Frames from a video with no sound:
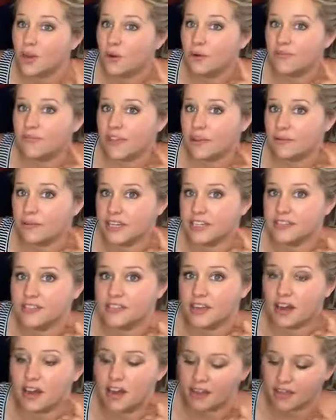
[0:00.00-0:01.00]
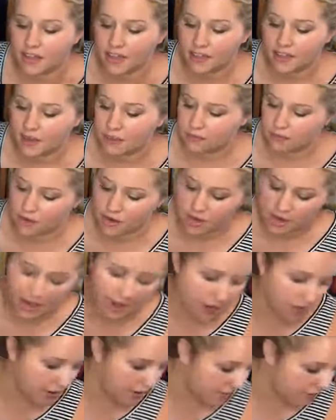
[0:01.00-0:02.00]
know if they restock and they run
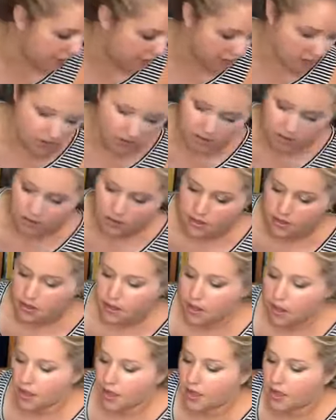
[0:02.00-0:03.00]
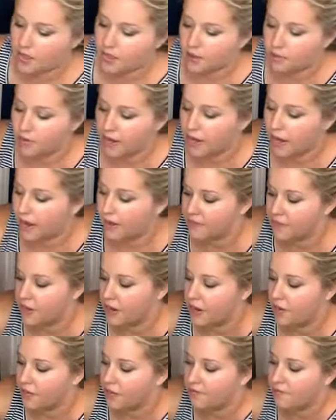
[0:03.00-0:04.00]
out of it. They run out of, you
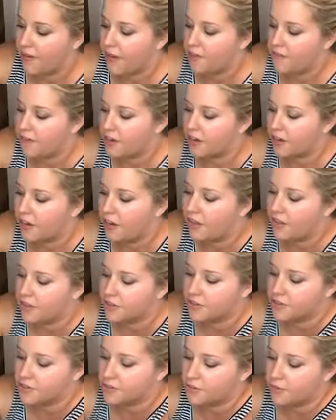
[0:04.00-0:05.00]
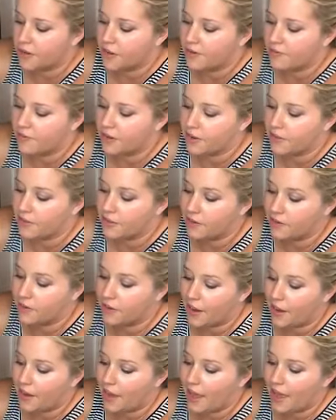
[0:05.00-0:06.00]
know, the favorite colors or whatever, and then you're
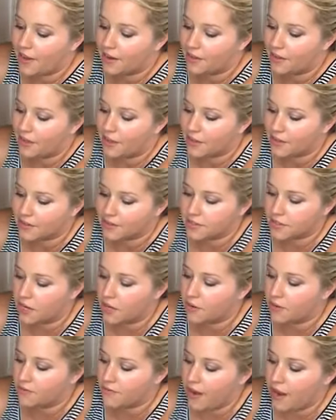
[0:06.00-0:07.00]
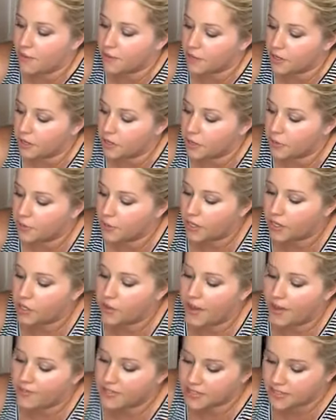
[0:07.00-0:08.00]
kind of out of luck. So if I were you and you
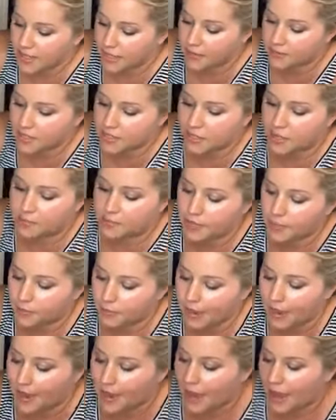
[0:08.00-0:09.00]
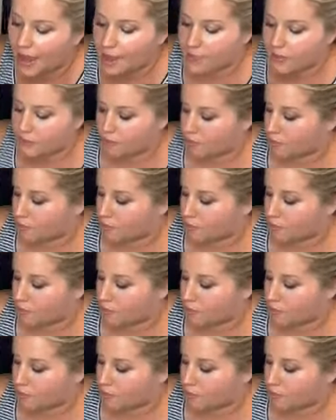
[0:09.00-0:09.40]
have a Sam's Club nearby, I would